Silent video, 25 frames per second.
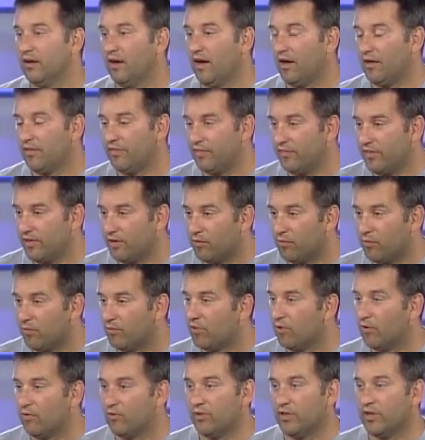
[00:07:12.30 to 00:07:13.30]
I think
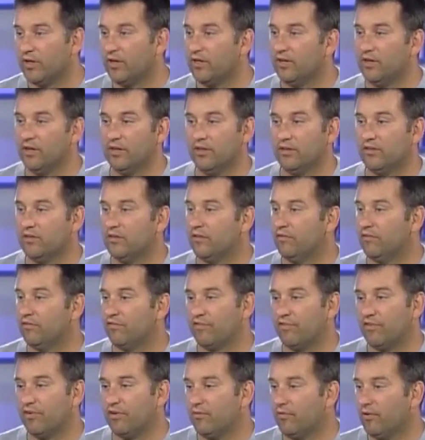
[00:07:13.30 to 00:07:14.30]
we're only at the
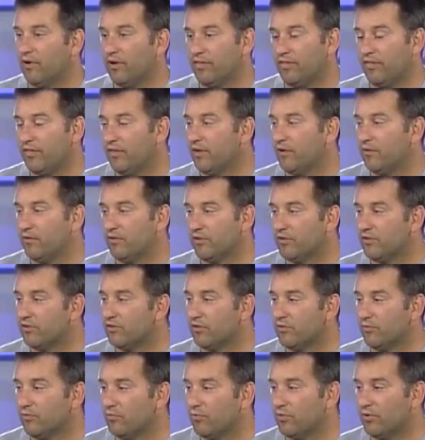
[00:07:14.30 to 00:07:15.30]
front. I think
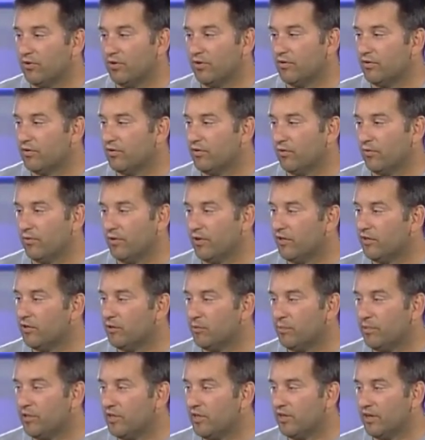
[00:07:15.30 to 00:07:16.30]
we're only at
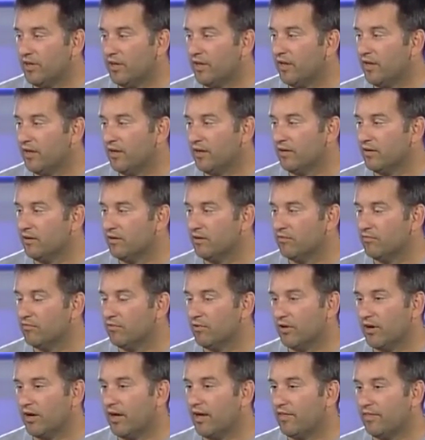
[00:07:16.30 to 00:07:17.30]
the beginning of
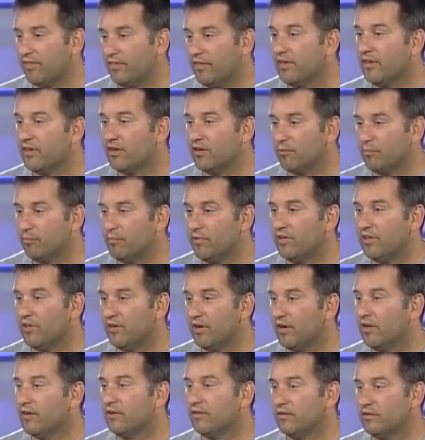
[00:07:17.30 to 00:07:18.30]
what I think can be
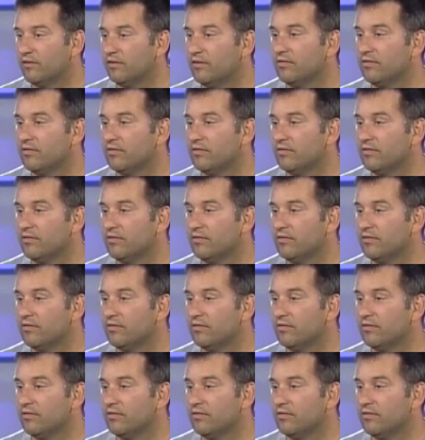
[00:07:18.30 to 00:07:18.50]
done.